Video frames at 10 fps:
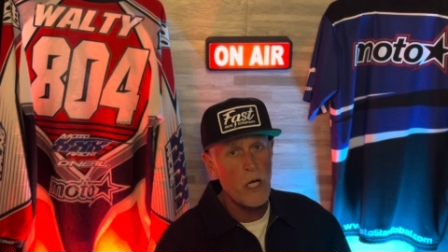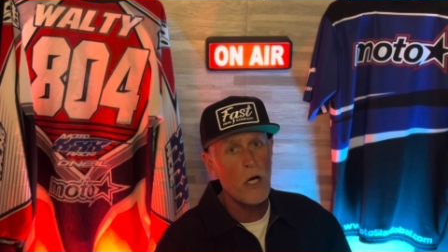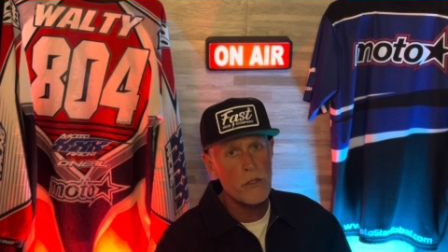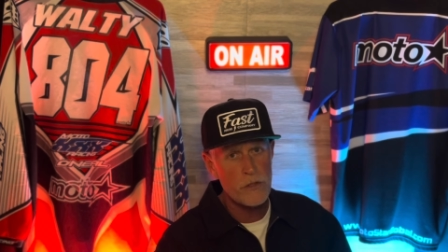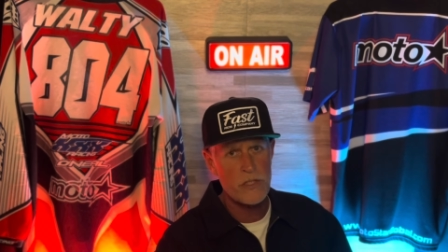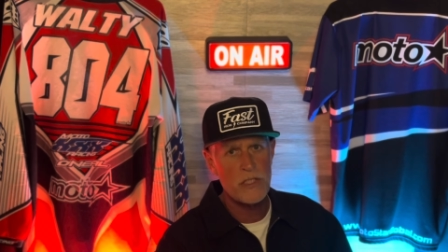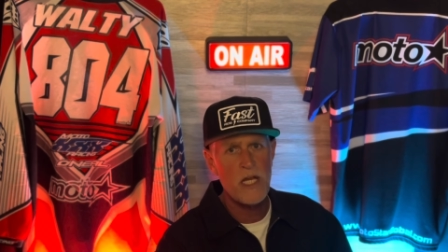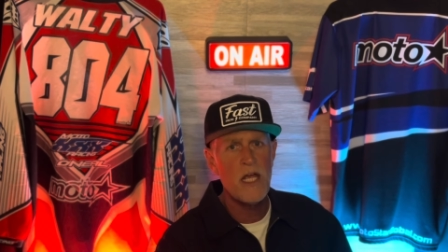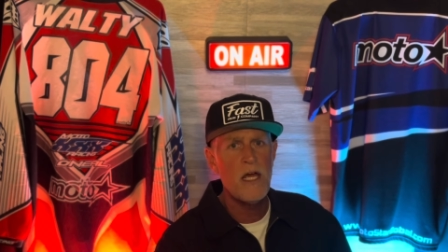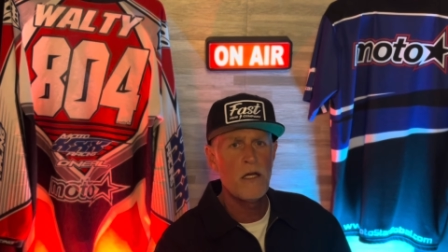
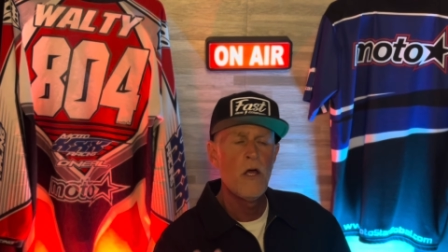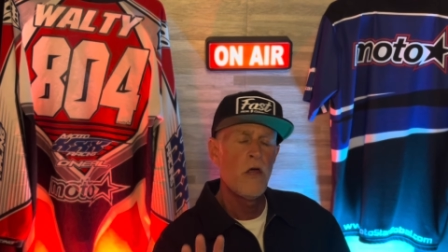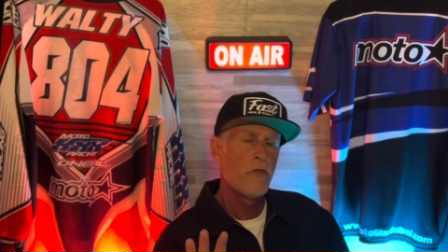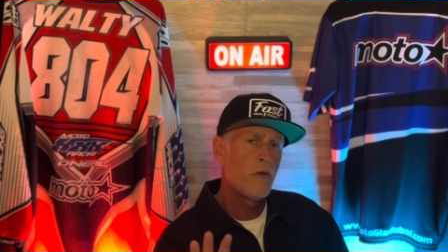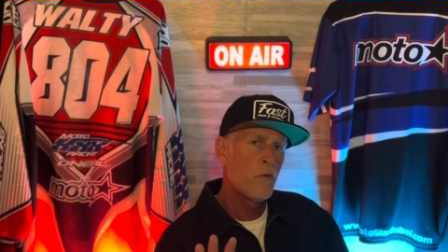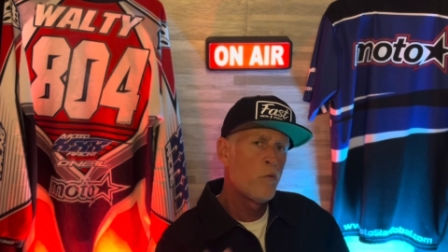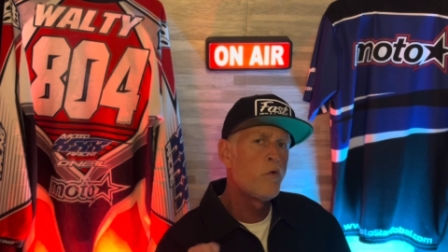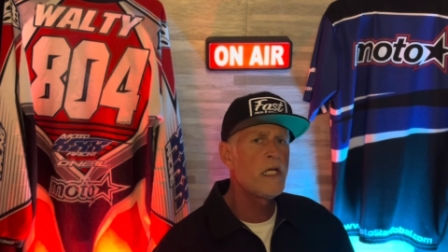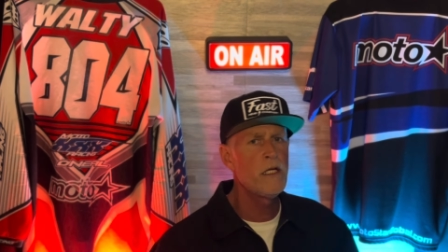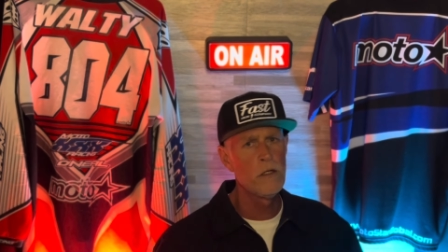understand the
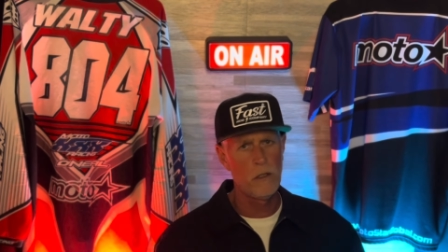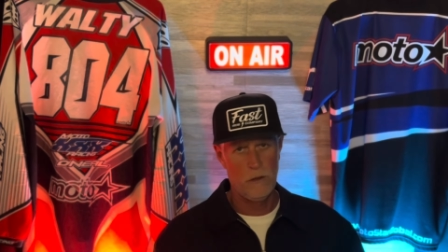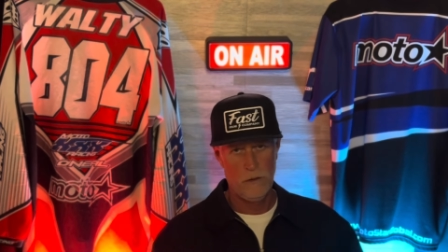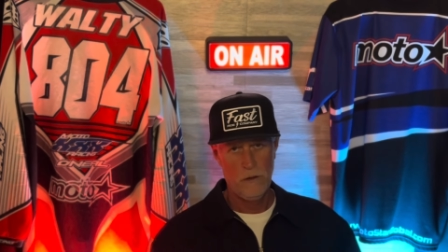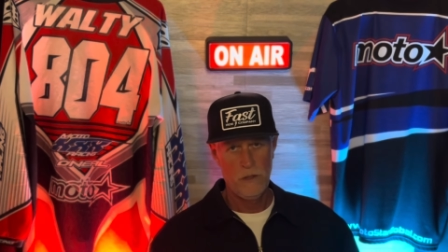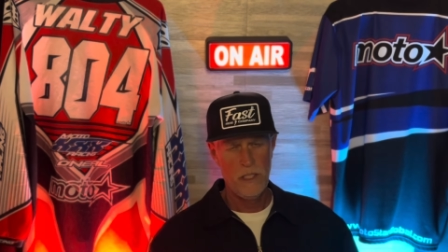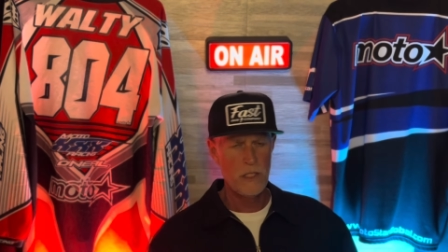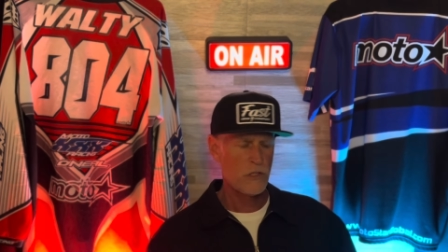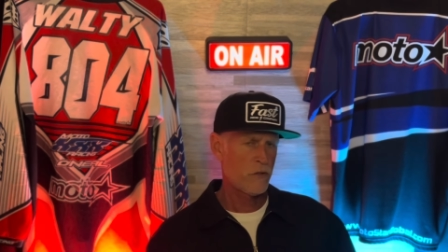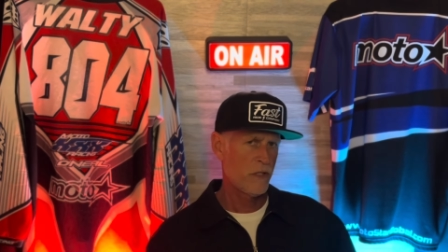real
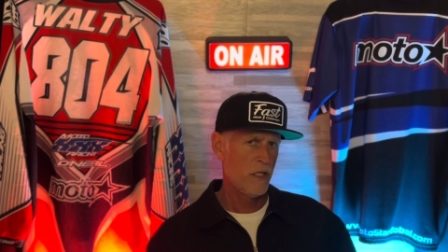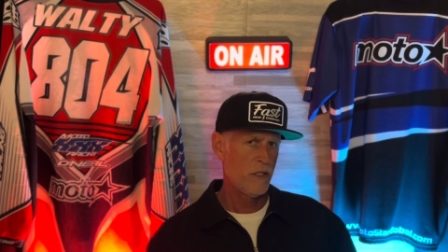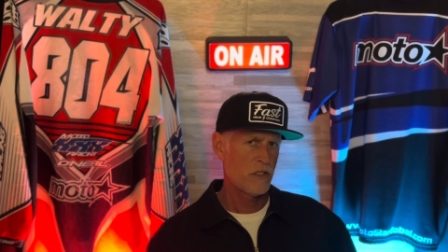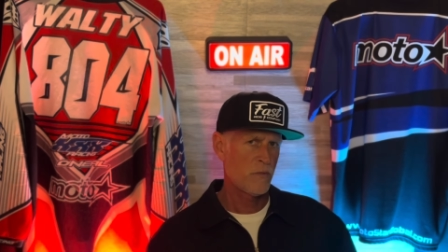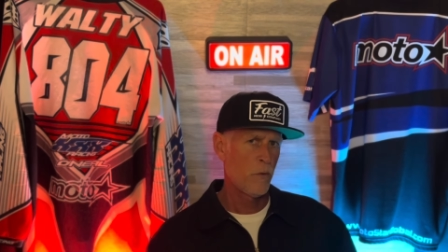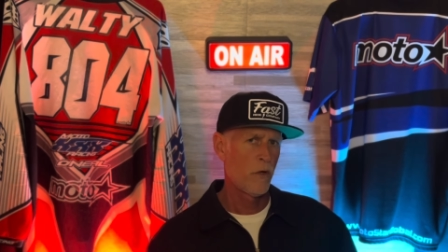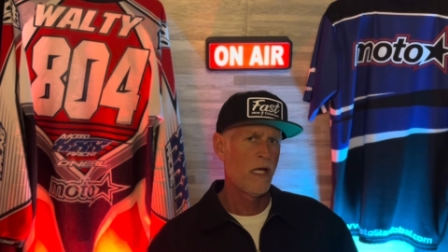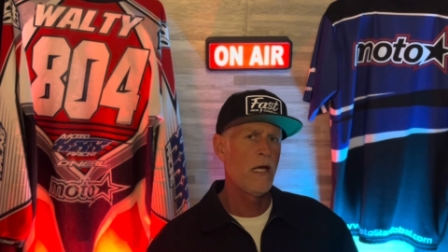history of this sport.